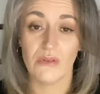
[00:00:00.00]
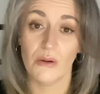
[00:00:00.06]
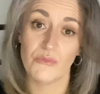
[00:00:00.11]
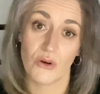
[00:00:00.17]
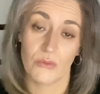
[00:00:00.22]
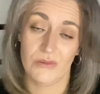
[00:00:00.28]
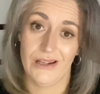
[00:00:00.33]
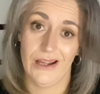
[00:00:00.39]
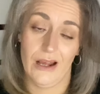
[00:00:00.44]
I
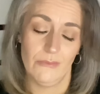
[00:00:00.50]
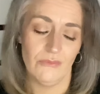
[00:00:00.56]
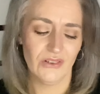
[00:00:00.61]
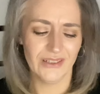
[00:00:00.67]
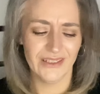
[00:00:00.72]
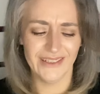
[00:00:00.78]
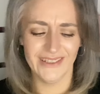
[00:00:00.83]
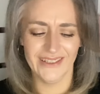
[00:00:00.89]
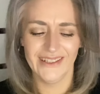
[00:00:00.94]
probably am.
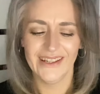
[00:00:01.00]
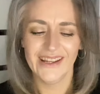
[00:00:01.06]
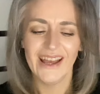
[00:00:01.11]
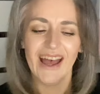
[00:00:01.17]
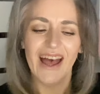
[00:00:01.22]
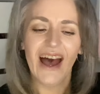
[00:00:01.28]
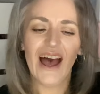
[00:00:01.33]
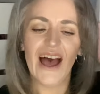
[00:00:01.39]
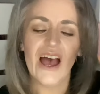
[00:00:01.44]

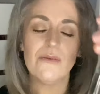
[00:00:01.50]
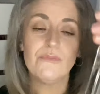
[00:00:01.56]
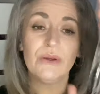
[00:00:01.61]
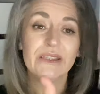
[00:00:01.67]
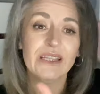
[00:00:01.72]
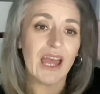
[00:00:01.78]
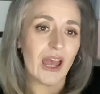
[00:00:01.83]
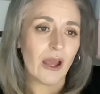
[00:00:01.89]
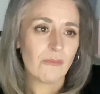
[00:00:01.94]
but
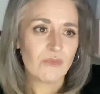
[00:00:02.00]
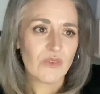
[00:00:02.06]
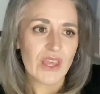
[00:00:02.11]
yeah.